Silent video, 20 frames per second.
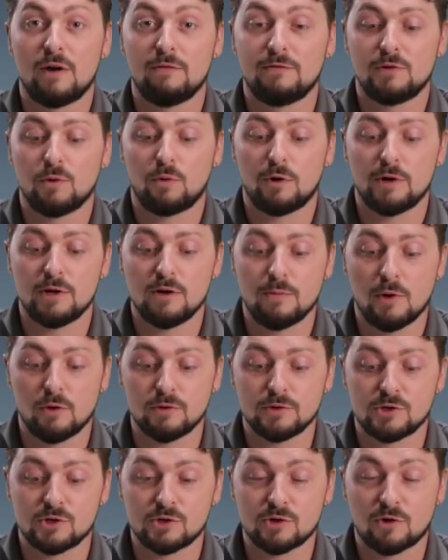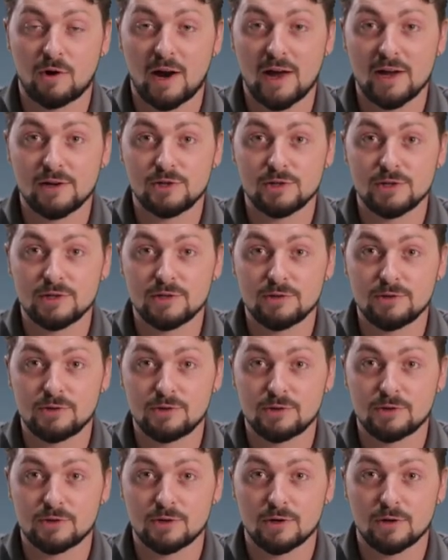have to worry about
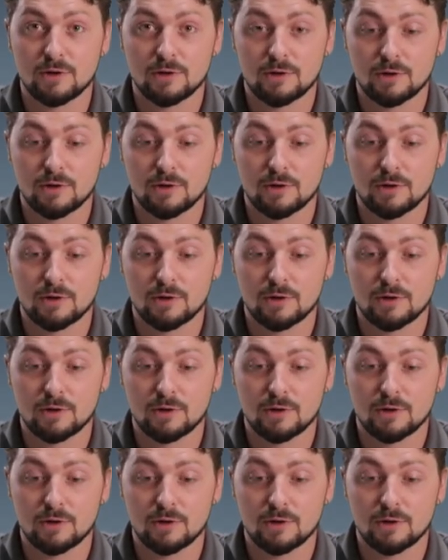scratches